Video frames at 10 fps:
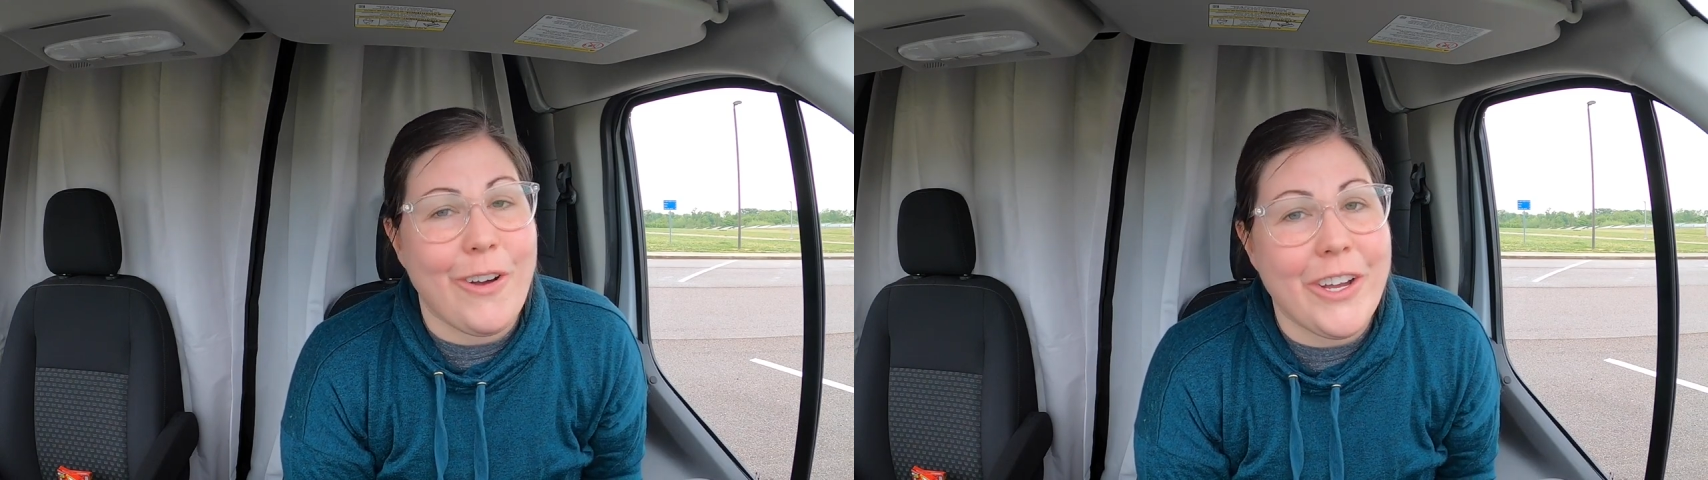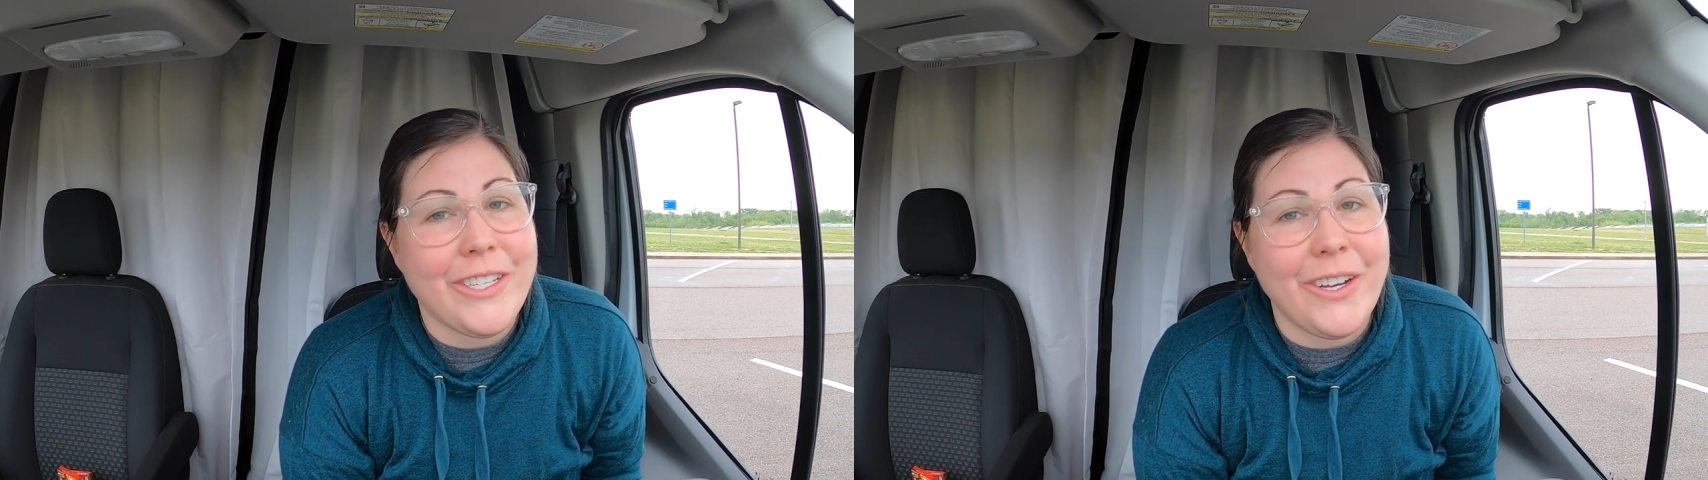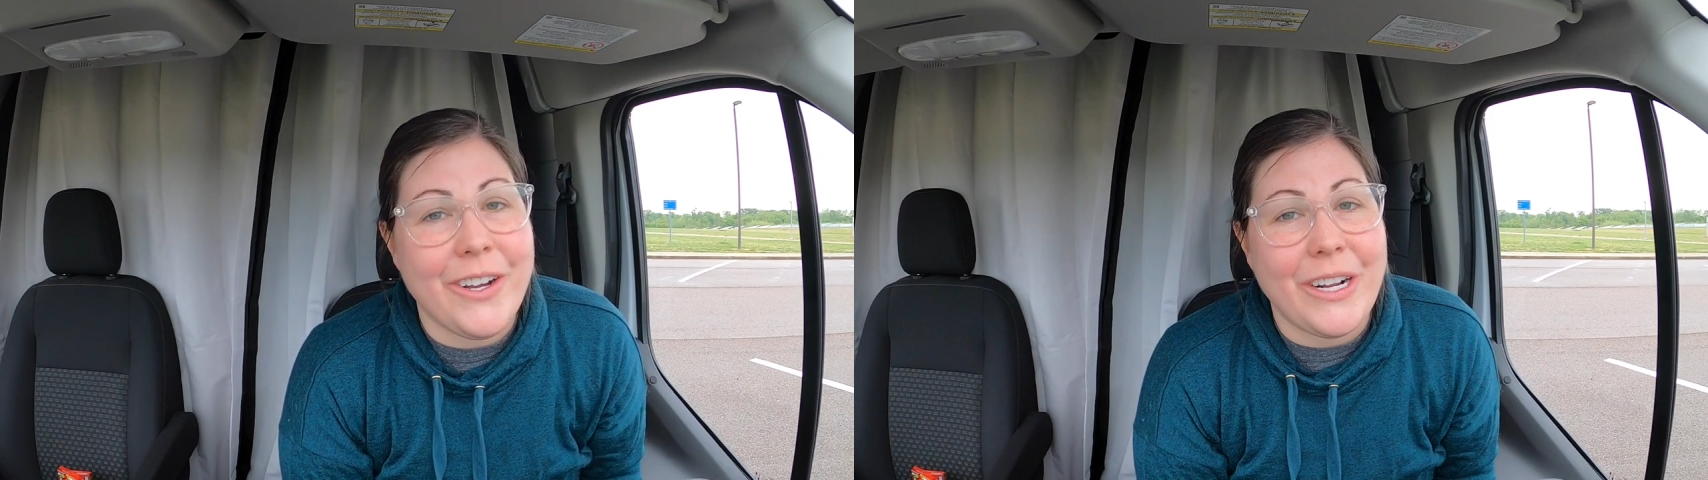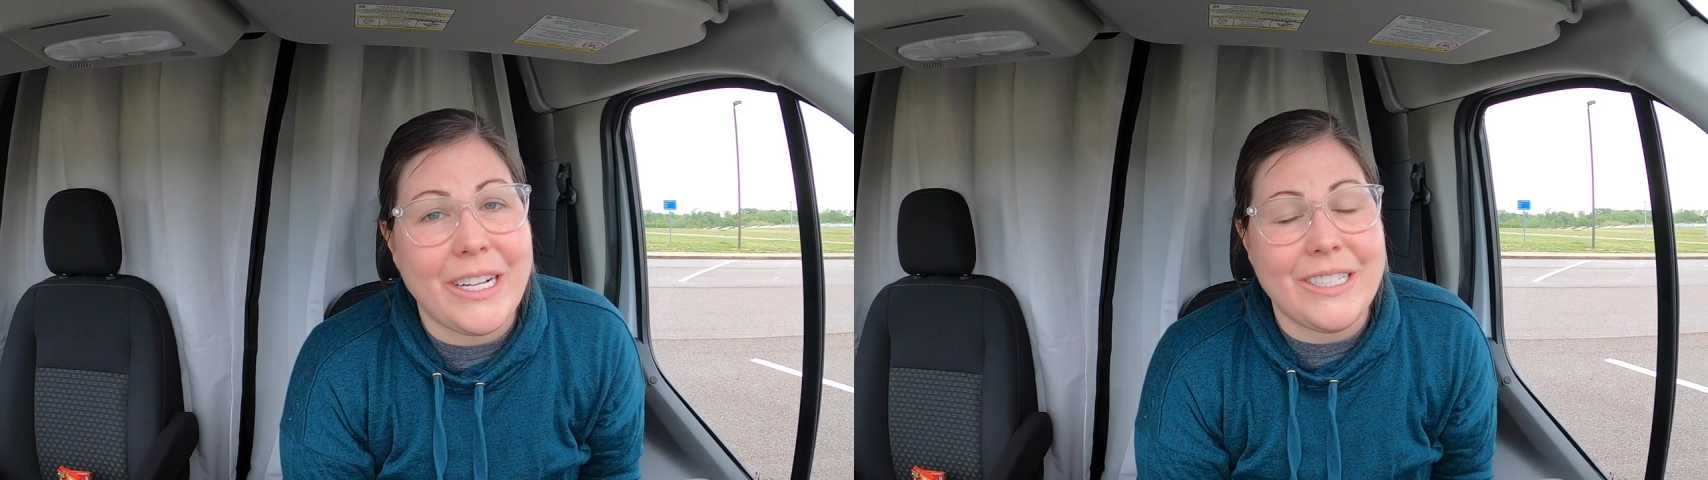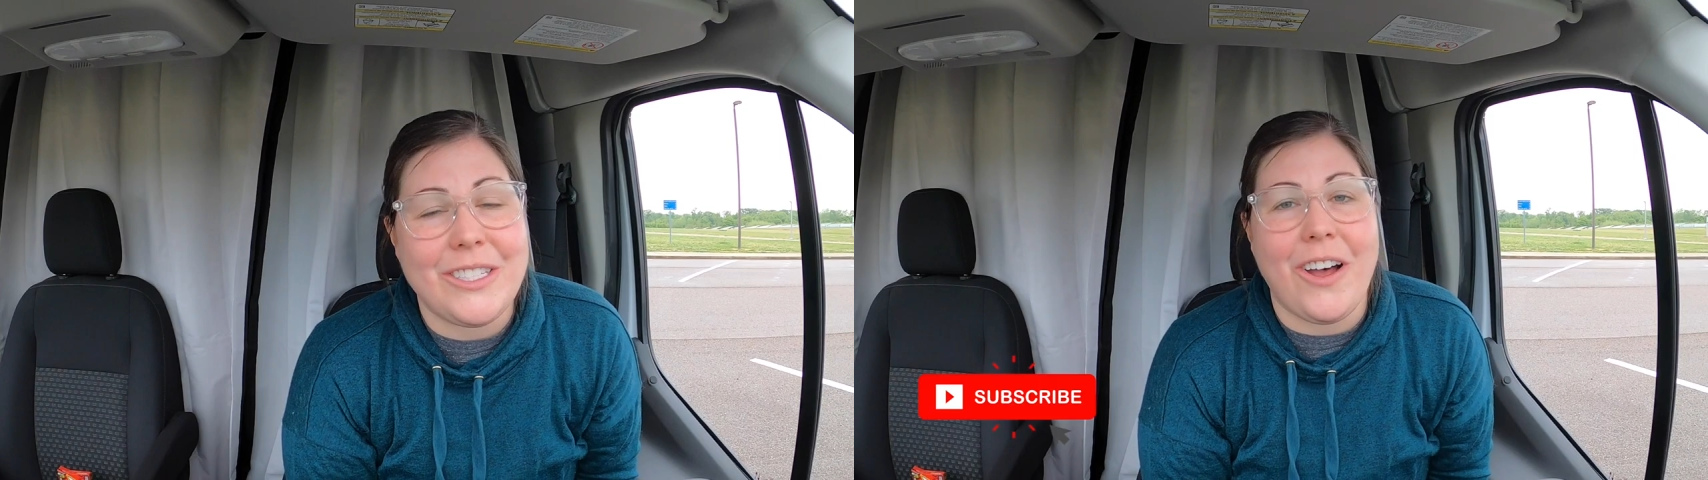on to
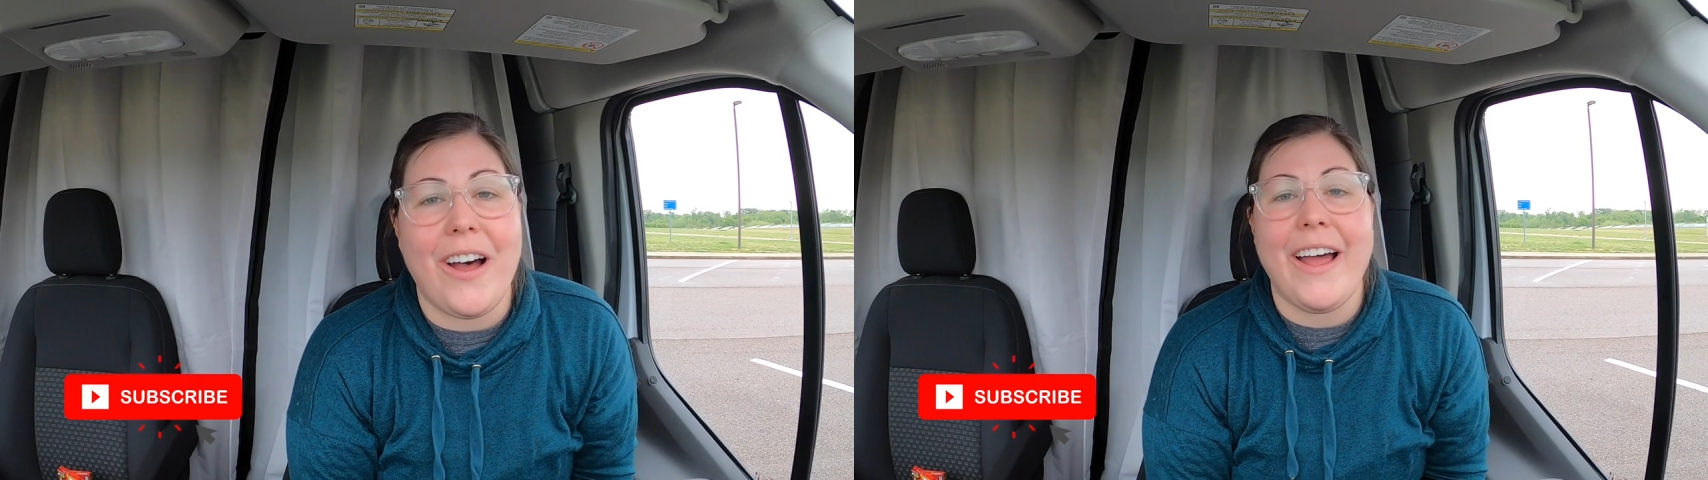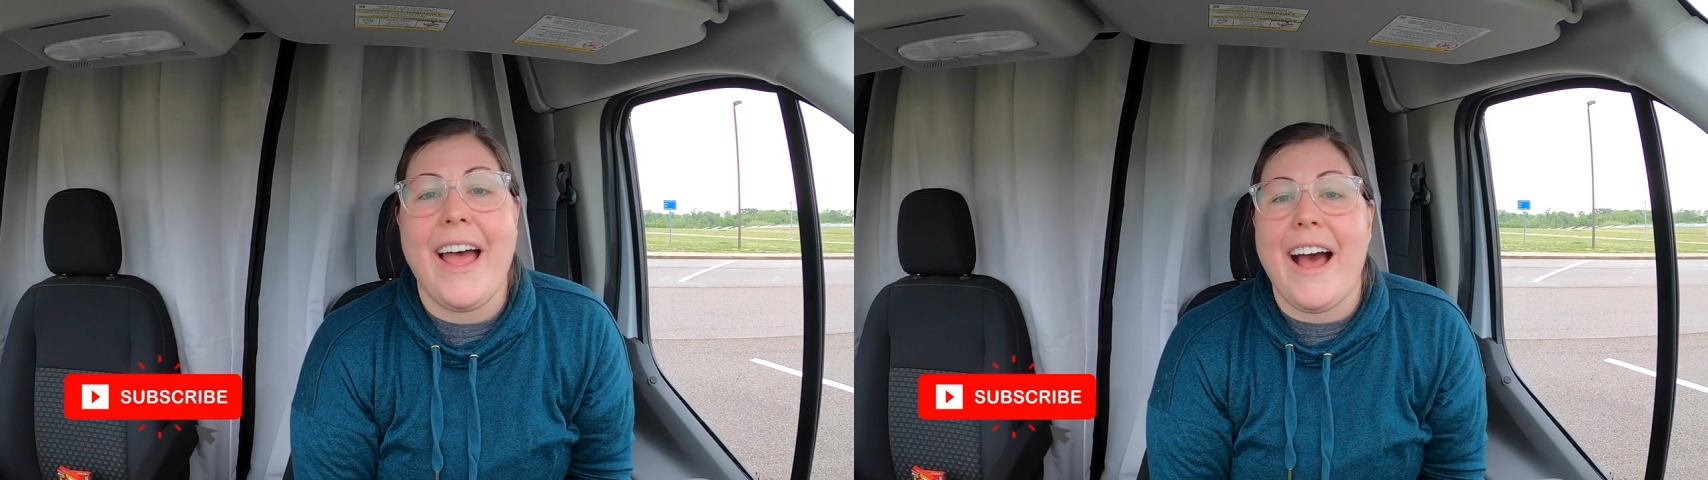Arkansas,